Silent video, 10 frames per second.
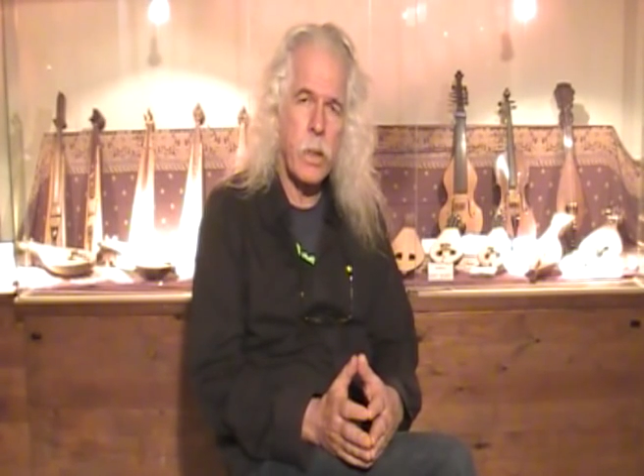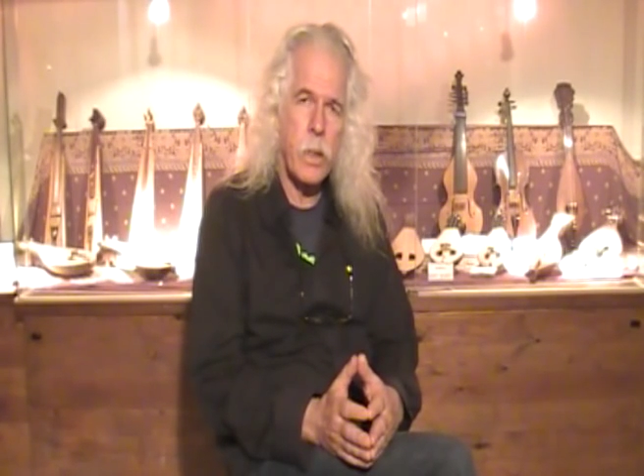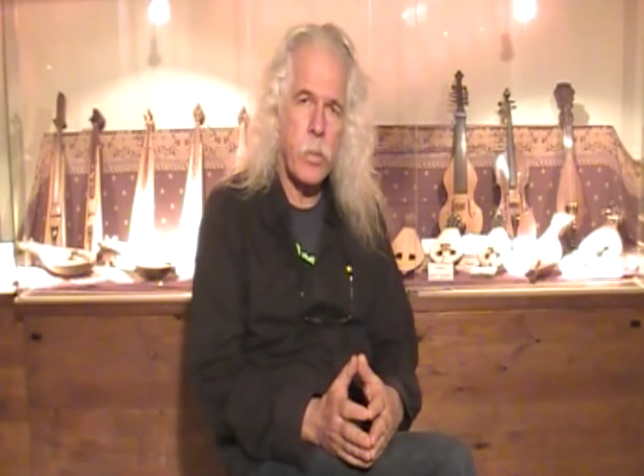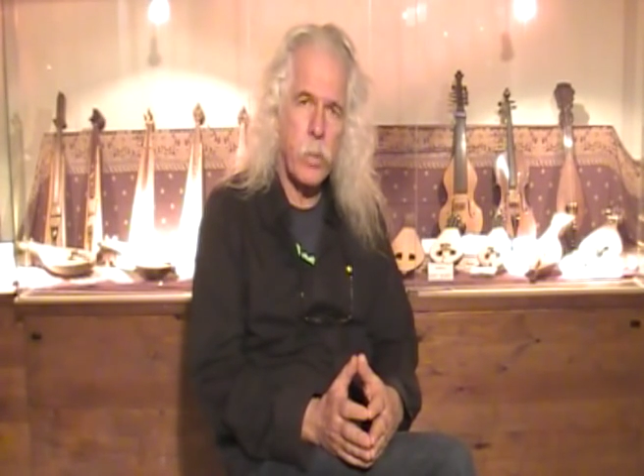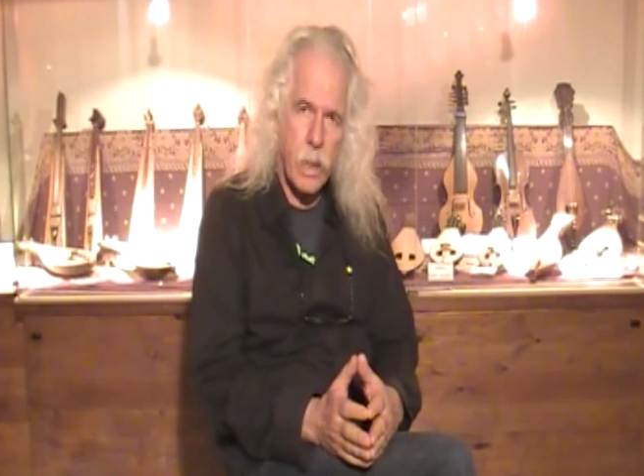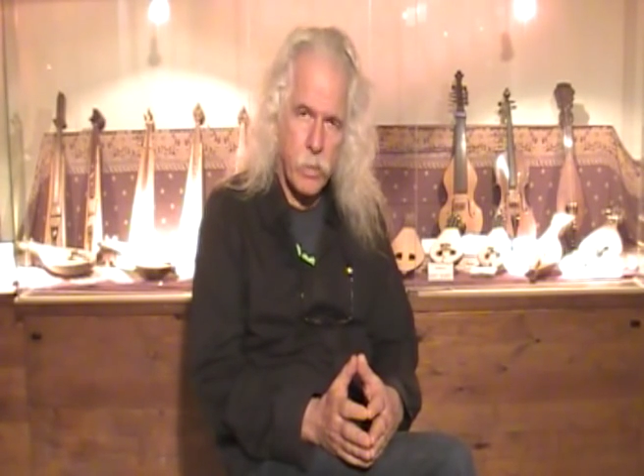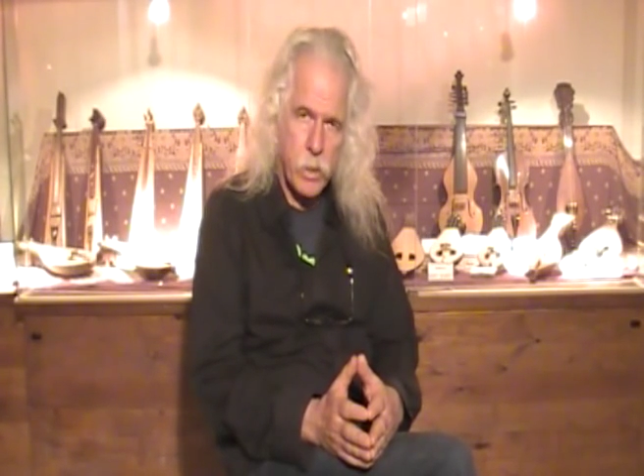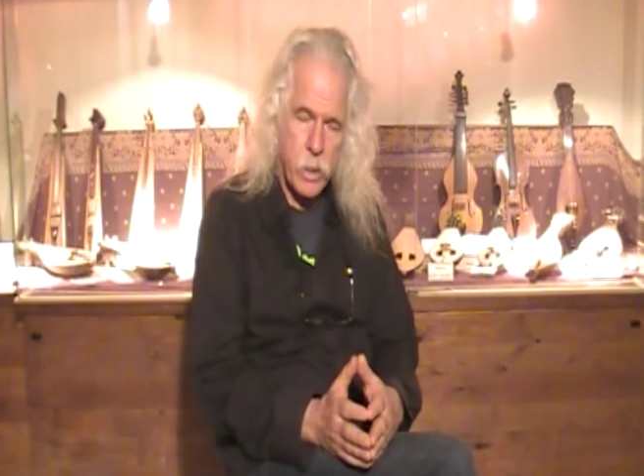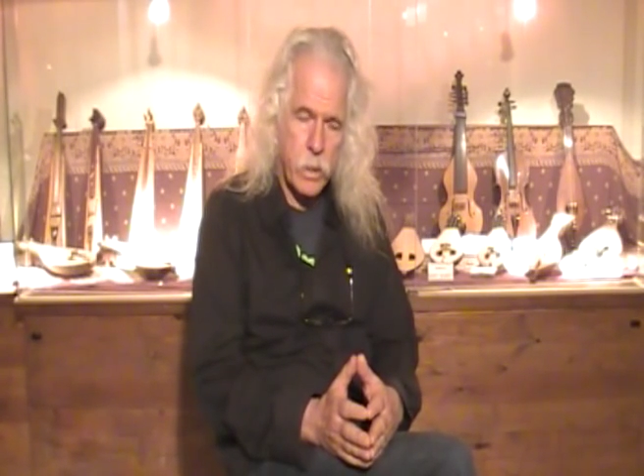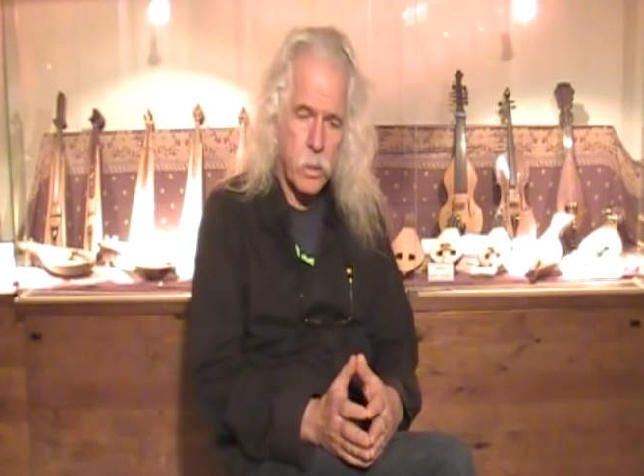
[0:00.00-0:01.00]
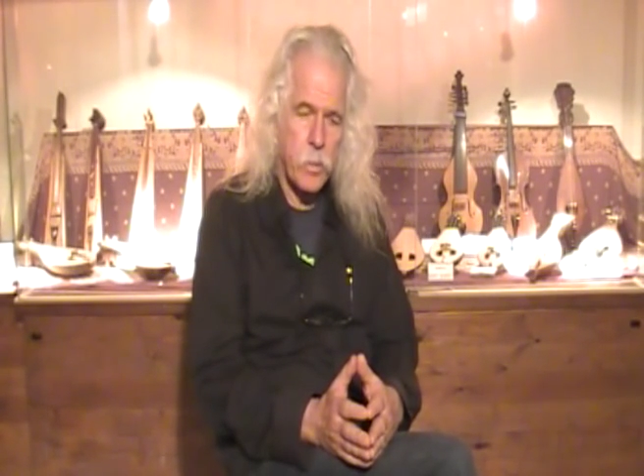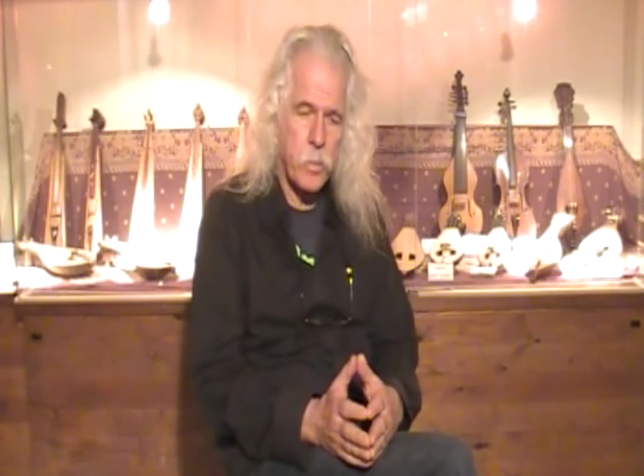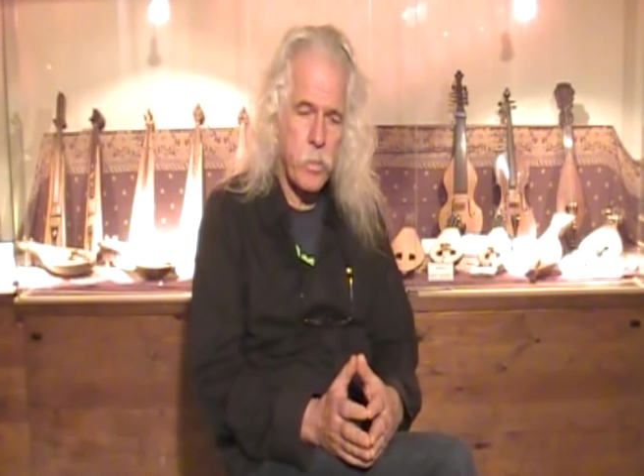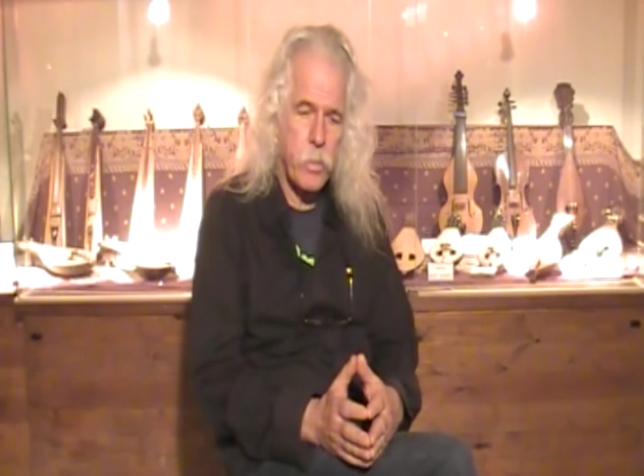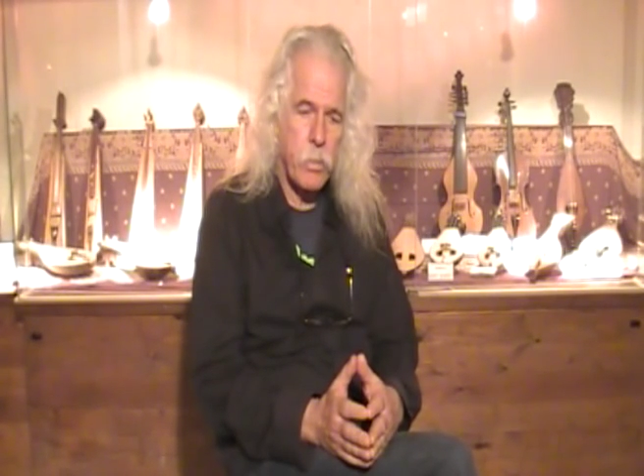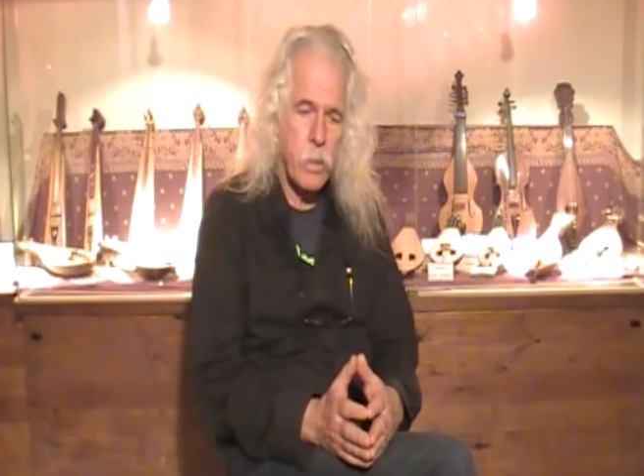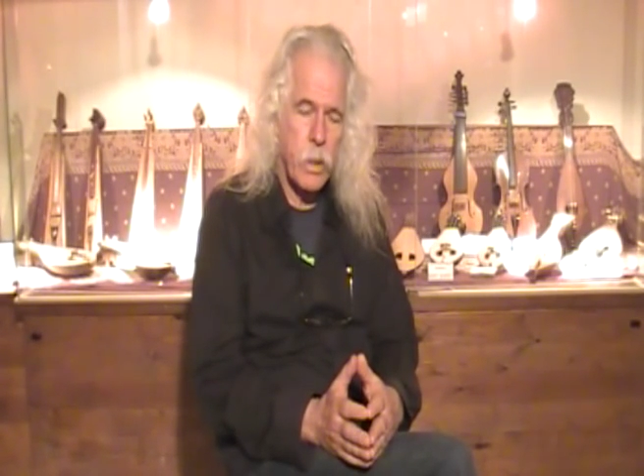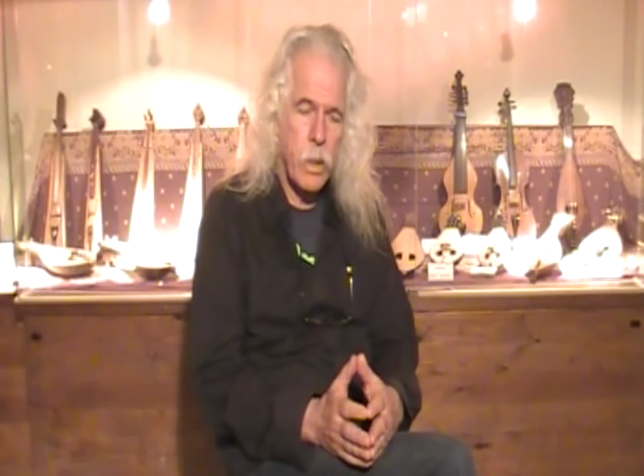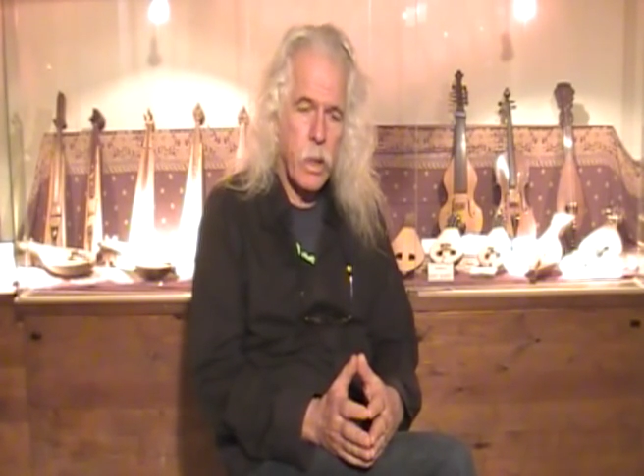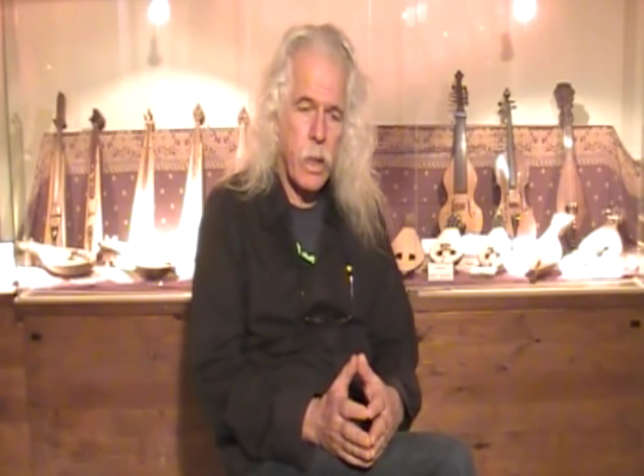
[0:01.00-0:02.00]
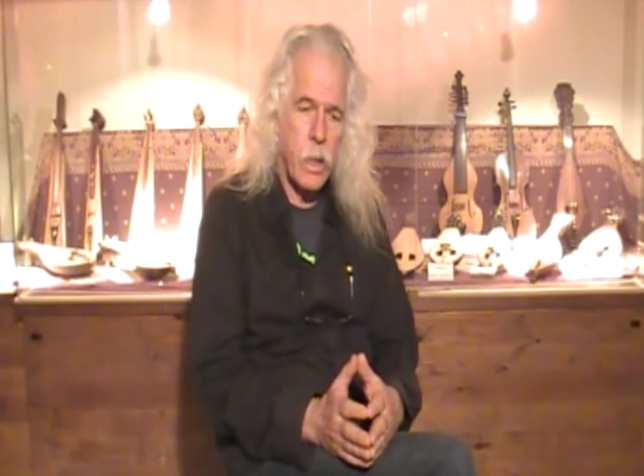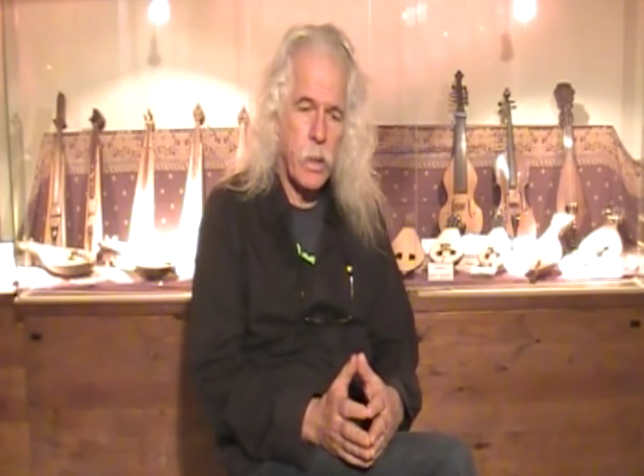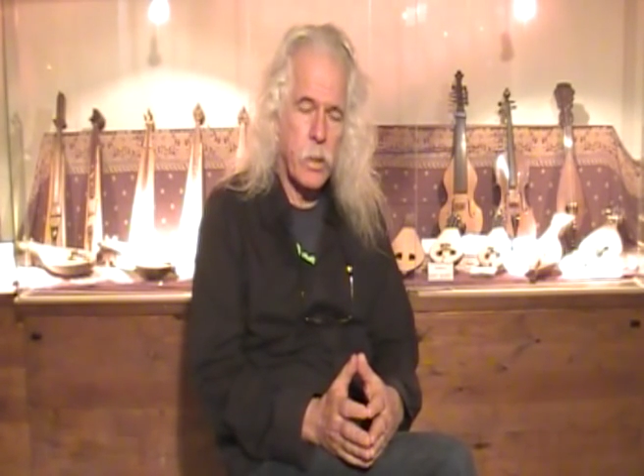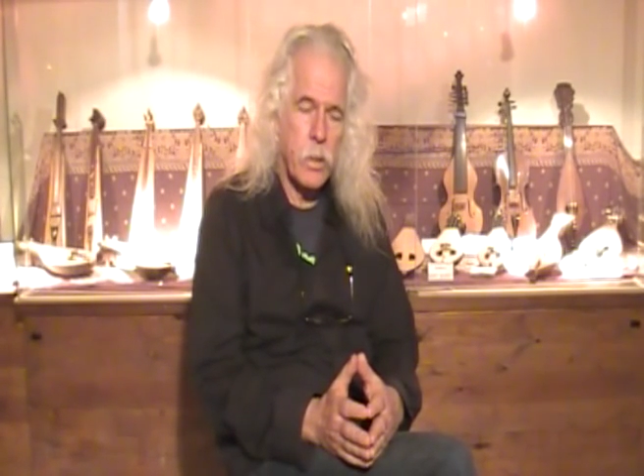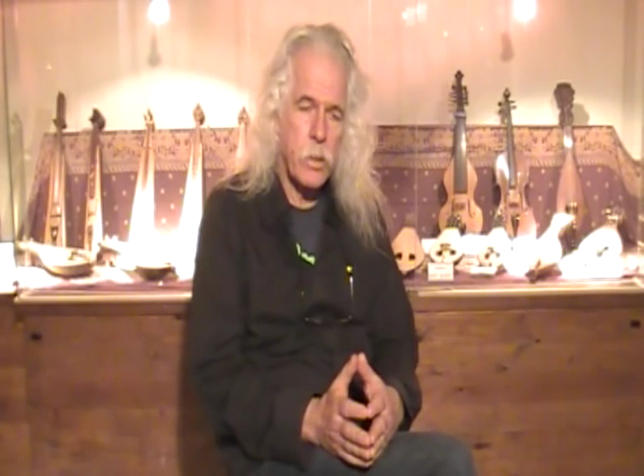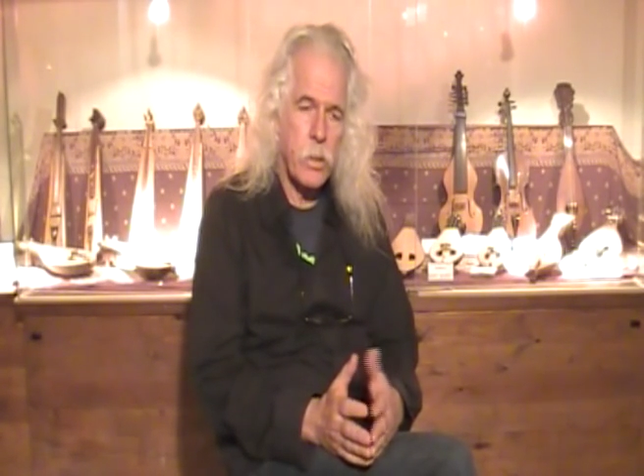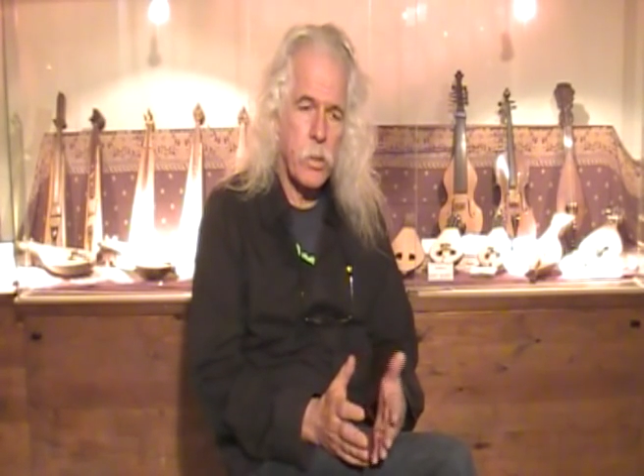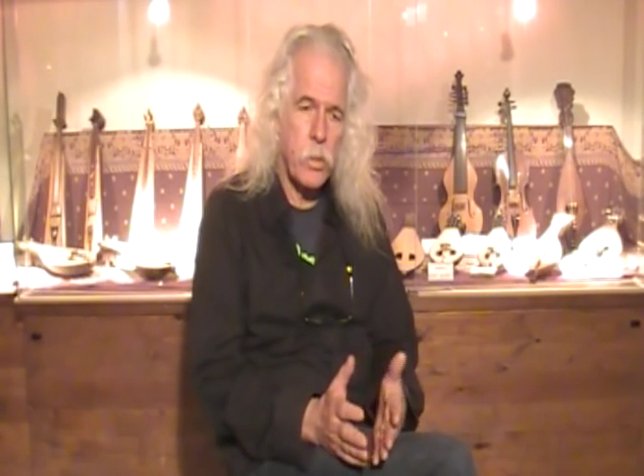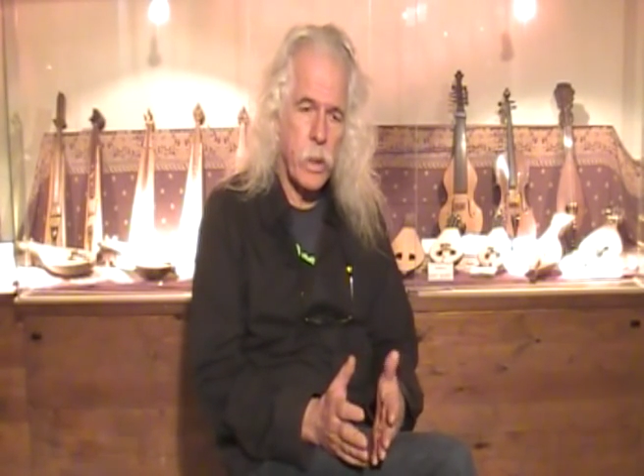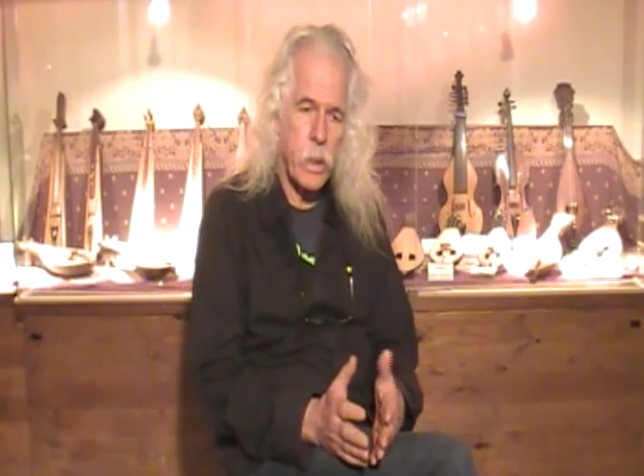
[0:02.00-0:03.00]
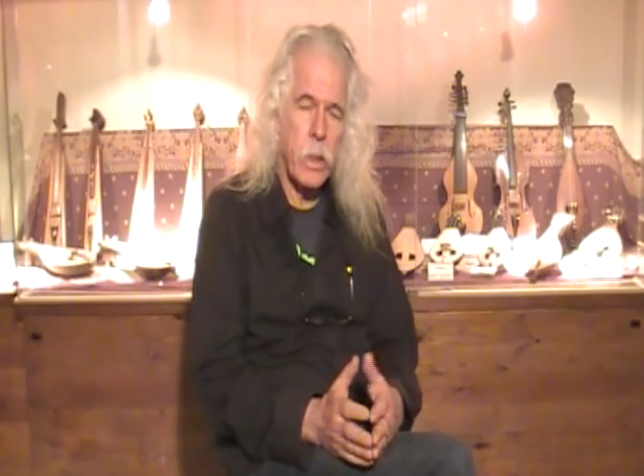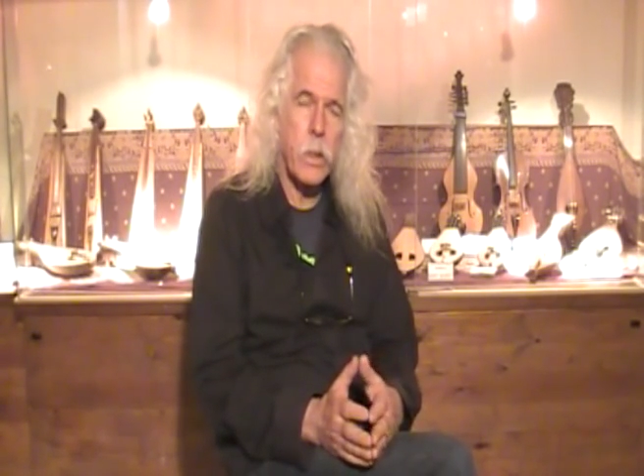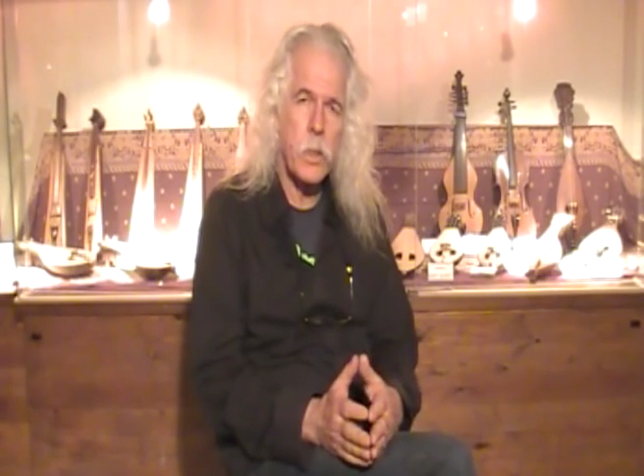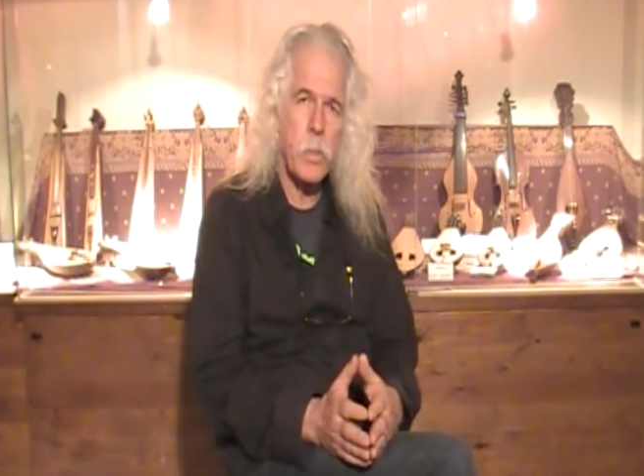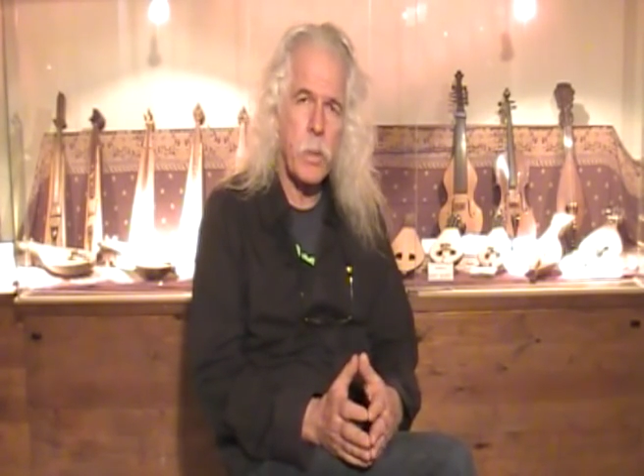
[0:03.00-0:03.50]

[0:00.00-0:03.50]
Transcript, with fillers: the private sector and to encourage